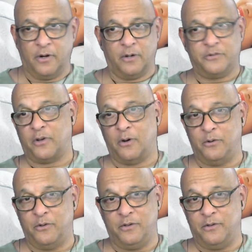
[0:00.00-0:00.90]
So
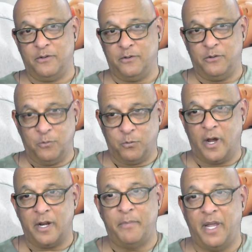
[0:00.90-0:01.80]
you
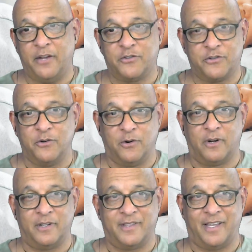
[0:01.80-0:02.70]
want to make
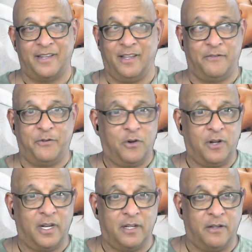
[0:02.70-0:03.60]
sure that if you're
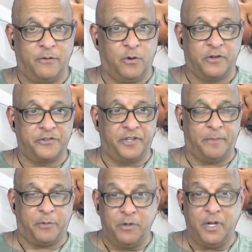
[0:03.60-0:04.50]
gonna
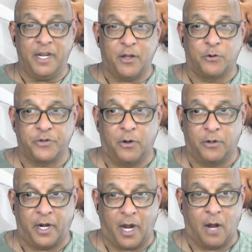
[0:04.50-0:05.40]
sleep, you need those
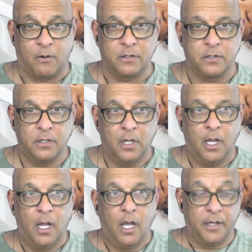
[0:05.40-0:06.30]
holy hours.
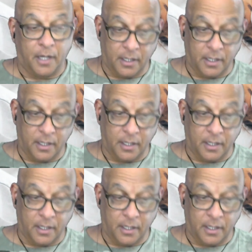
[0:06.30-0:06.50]
Now, a